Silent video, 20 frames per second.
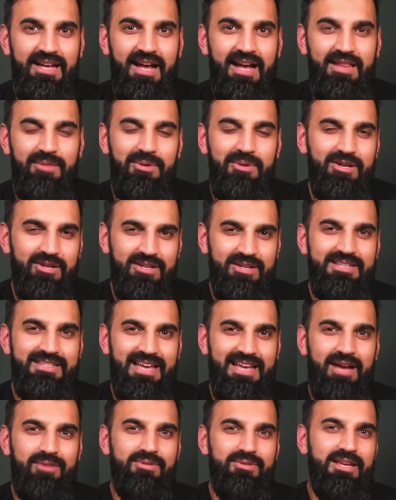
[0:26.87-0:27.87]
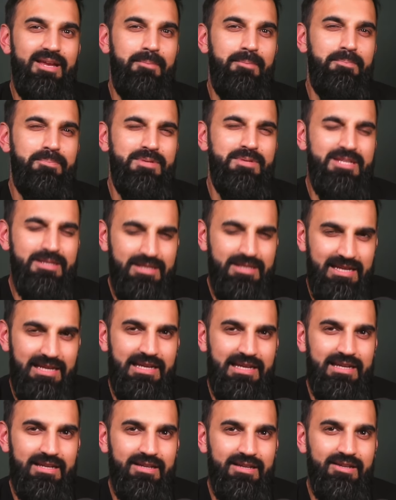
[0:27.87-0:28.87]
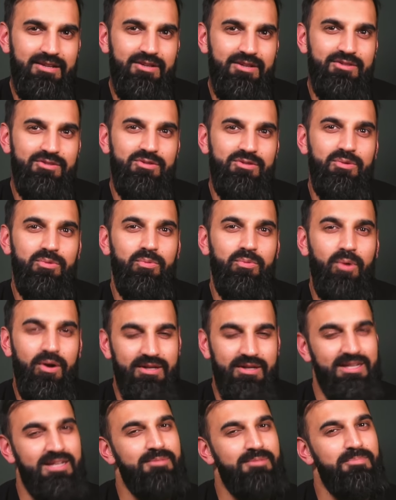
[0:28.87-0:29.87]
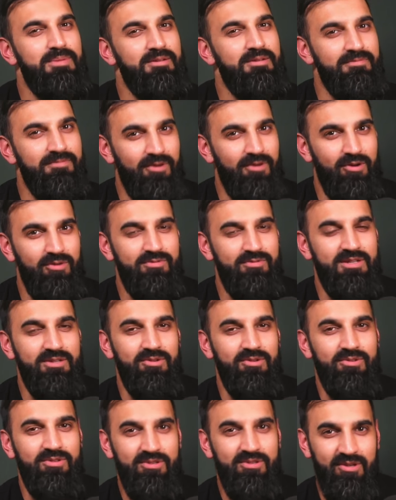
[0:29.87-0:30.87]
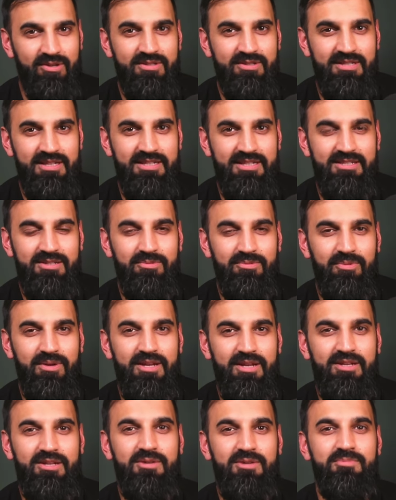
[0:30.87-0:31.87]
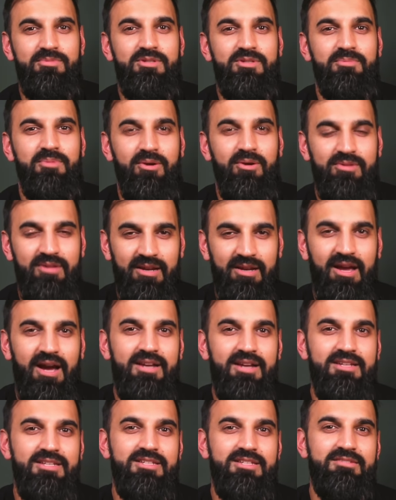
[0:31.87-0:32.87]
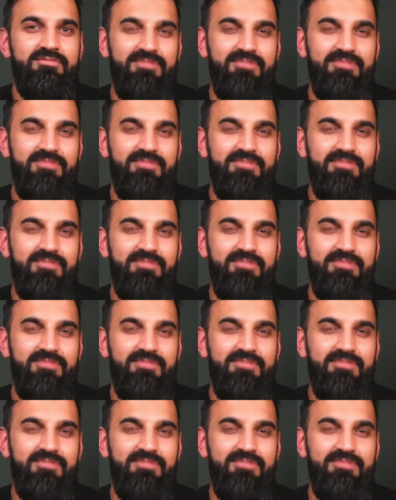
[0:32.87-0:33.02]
and then we gun down in particular to what can be involved in orthodontics when it comes to both aligners,